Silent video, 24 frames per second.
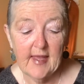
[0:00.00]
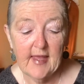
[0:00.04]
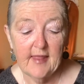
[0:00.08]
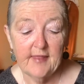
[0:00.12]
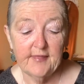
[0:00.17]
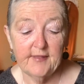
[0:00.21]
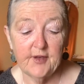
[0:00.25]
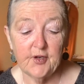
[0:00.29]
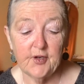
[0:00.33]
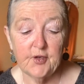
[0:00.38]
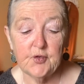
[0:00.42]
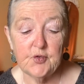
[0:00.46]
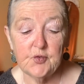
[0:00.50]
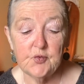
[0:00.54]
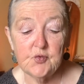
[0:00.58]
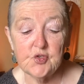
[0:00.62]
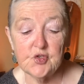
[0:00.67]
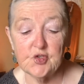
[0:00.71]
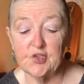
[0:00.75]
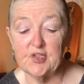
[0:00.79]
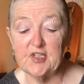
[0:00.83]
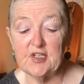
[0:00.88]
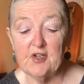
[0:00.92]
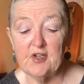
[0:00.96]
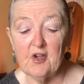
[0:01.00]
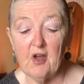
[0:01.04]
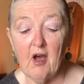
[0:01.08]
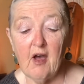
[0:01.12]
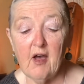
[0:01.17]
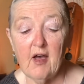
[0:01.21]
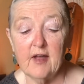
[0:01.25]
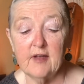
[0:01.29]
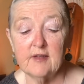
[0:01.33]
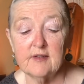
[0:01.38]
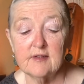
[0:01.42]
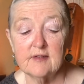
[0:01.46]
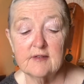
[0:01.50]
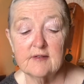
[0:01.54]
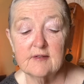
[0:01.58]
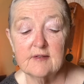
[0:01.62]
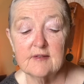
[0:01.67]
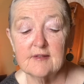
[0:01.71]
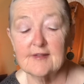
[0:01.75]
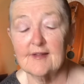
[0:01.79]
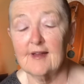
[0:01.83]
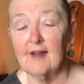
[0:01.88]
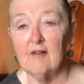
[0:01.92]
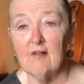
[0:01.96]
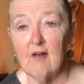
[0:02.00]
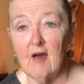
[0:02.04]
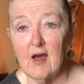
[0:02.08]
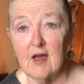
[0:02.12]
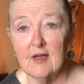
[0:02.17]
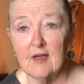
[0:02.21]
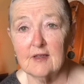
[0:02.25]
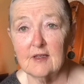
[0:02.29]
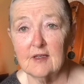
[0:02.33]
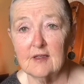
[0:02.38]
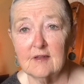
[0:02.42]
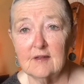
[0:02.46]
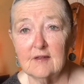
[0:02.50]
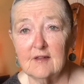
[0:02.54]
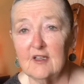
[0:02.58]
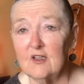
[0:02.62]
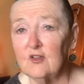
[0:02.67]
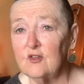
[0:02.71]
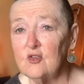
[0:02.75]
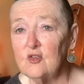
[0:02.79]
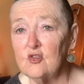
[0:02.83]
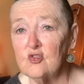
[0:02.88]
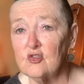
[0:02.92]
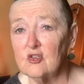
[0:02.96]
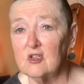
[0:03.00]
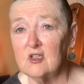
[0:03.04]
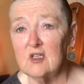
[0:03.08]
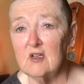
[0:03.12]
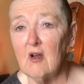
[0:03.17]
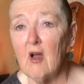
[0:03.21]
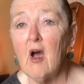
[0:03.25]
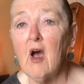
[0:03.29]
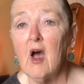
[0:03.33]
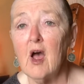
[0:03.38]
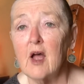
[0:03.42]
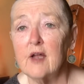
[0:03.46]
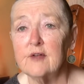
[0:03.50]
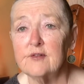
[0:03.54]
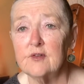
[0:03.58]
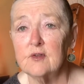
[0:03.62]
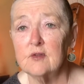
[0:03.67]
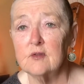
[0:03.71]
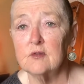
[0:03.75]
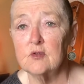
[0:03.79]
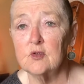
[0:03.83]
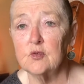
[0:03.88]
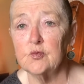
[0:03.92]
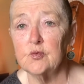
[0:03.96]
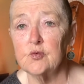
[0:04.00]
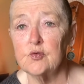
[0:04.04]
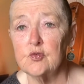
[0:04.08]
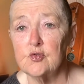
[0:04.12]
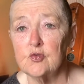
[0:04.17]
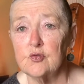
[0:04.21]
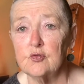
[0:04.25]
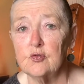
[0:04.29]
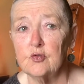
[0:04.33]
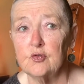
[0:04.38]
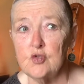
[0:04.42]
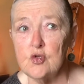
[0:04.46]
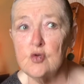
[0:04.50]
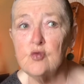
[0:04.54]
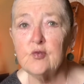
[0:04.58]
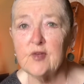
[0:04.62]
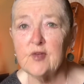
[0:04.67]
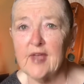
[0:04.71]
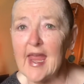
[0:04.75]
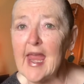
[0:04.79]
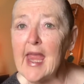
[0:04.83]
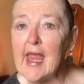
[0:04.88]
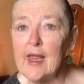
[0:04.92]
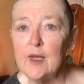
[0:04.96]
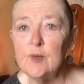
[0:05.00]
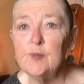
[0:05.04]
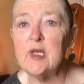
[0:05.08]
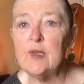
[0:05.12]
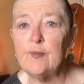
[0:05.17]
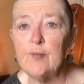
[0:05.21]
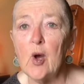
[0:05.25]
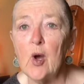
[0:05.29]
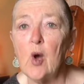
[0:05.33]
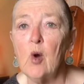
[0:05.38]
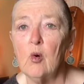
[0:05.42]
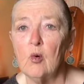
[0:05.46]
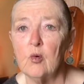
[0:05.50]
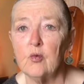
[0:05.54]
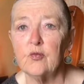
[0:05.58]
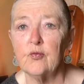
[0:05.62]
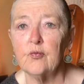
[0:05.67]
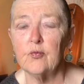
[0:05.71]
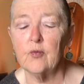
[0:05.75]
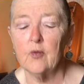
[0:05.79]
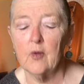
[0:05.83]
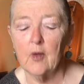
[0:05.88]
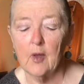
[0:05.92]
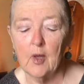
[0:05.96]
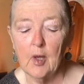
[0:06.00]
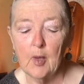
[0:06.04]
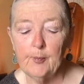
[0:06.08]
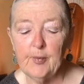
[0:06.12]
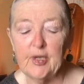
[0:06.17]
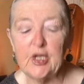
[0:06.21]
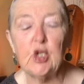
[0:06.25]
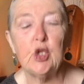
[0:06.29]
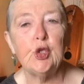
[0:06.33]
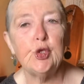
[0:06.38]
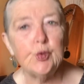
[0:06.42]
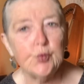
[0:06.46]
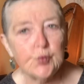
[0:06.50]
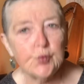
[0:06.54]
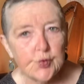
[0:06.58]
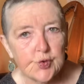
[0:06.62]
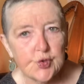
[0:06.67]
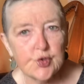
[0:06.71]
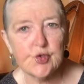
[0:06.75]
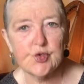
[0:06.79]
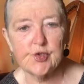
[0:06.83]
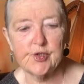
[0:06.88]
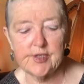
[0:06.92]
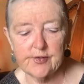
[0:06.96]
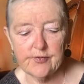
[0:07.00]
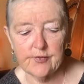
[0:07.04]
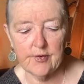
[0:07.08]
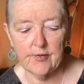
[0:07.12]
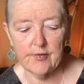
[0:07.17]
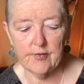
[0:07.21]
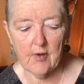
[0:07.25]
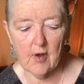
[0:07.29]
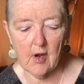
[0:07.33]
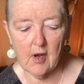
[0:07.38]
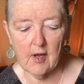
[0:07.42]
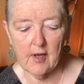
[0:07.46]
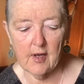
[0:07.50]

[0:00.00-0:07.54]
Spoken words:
They're usually not psychotic. They're usually not delusional. You can be both, but usually they're not.